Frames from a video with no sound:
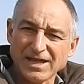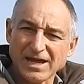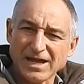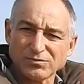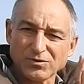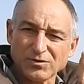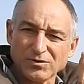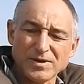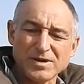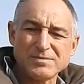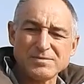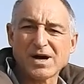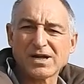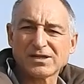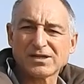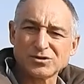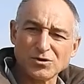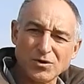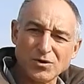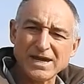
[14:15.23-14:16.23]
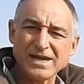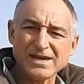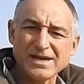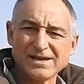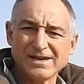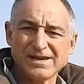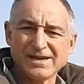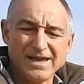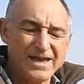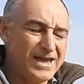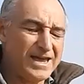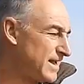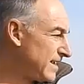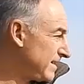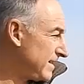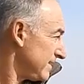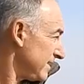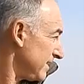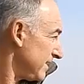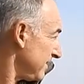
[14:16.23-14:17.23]
That will be my toy,
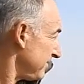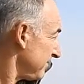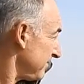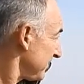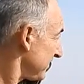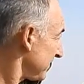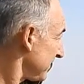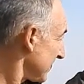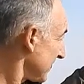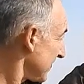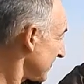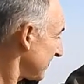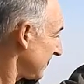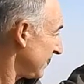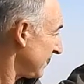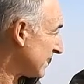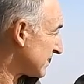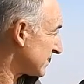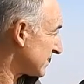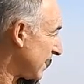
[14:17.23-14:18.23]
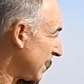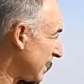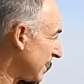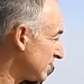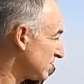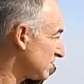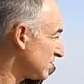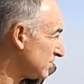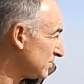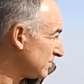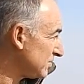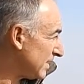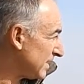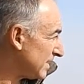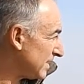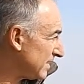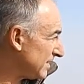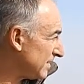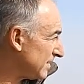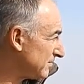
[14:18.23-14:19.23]
and that's going
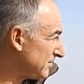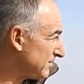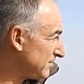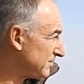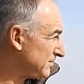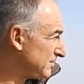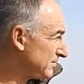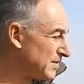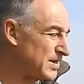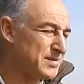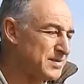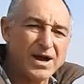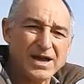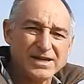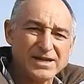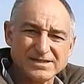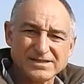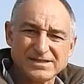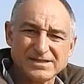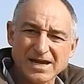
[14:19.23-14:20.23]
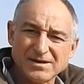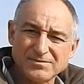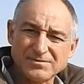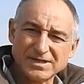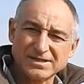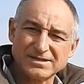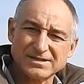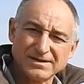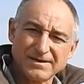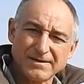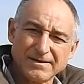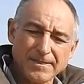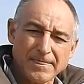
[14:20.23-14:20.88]
to be my entertainment